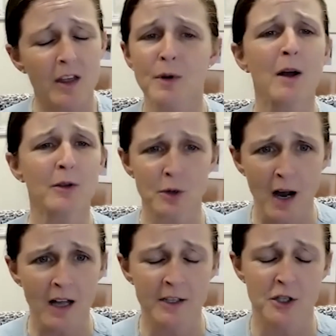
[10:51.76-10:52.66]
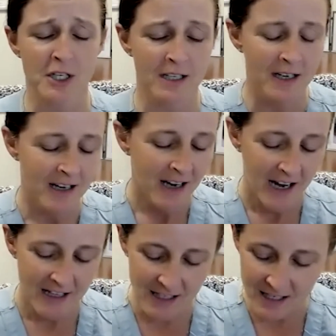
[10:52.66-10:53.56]
throughout urology
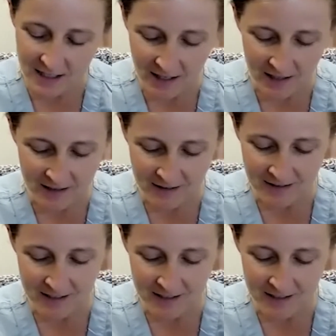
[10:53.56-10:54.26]
i think uh,